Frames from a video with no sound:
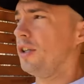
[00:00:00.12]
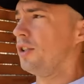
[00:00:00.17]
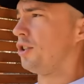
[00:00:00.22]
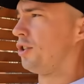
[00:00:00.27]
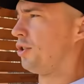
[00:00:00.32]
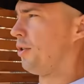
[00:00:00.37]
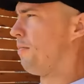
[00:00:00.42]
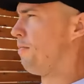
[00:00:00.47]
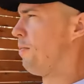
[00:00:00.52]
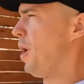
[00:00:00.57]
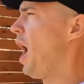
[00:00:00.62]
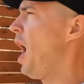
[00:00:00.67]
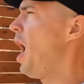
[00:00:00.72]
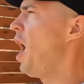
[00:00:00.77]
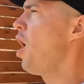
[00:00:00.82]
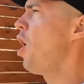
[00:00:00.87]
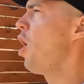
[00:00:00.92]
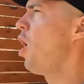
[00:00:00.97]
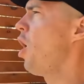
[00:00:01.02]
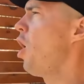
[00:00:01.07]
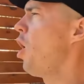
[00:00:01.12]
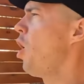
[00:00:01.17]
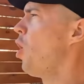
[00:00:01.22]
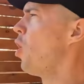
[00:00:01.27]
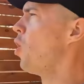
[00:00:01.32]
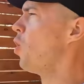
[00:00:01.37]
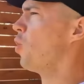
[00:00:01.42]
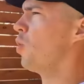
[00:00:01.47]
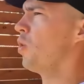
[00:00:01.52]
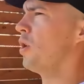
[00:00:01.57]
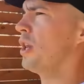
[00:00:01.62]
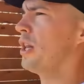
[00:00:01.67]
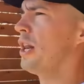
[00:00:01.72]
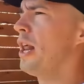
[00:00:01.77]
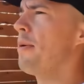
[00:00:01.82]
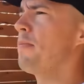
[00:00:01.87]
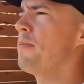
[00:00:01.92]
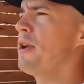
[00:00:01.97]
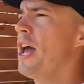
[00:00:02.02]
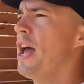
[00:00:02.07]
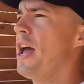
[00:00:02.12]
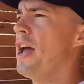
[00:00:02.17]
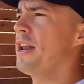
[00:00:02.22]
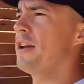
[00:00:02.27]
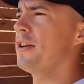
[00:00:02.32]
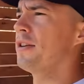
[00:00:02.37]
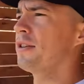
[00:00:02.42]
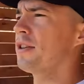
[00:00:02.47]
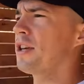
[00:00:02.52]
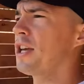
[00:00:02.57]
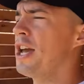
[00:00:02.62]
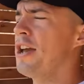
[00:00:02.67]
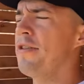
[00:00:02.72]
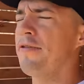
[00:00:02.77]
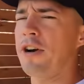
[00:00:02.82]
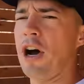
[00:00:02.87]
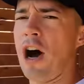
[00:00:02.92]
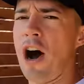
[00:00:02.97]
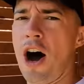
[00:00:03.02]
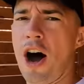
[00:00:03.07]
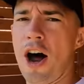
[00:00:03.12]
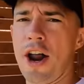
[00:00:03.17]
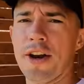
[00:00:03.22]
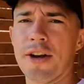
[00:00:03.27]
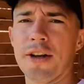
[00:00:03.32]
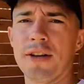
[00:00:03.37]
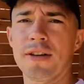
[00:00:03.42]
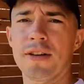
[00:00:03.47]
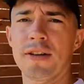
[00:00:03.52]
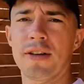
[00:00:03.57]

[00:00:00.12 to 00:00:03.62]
Sabaho, Lebanon, Kifkon,